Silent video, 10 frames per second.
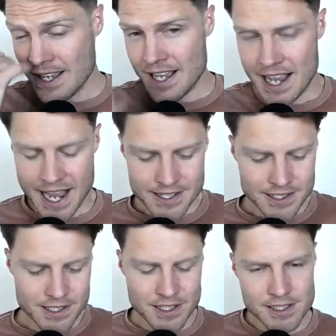I actually
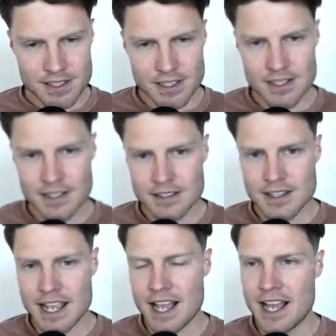just
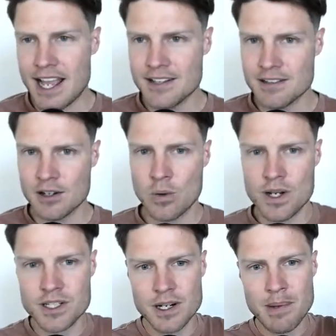answered a
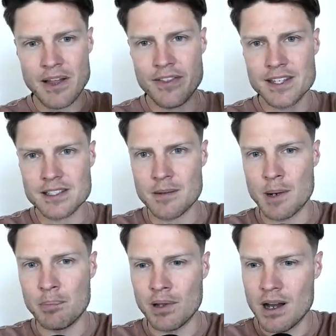question about this on my
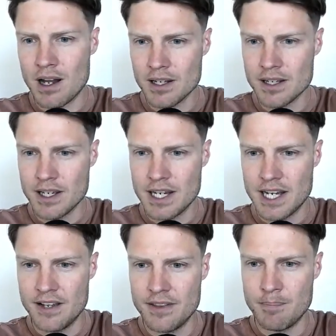blog.
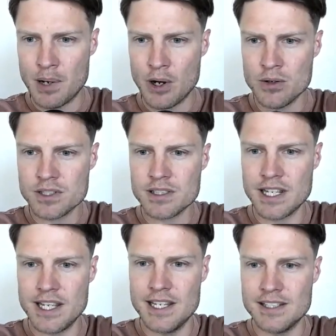The post
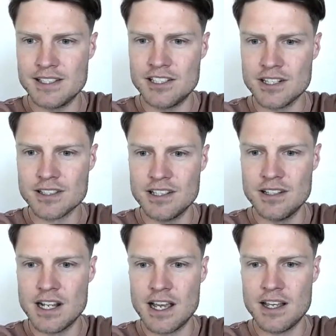is JustinJackson.ca/need-want.